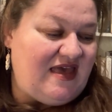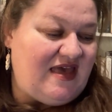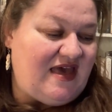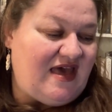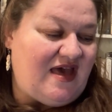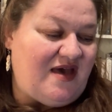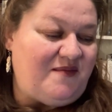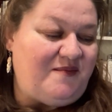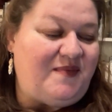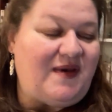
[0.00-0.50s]

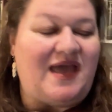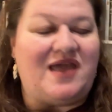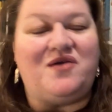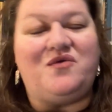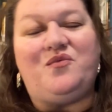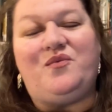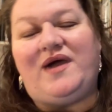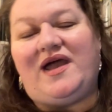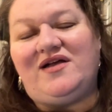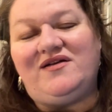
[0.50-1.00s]
By
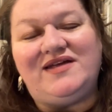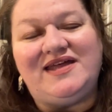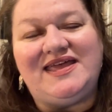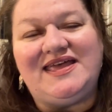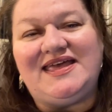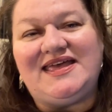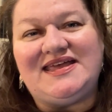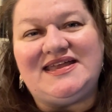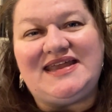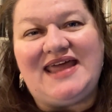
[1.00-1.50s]
wearing
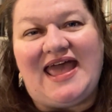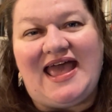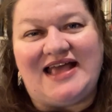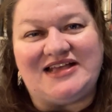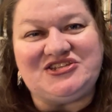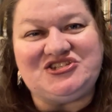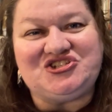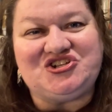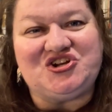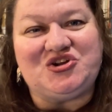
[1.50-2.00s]
it,
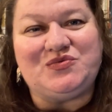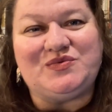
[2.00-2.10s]
Hester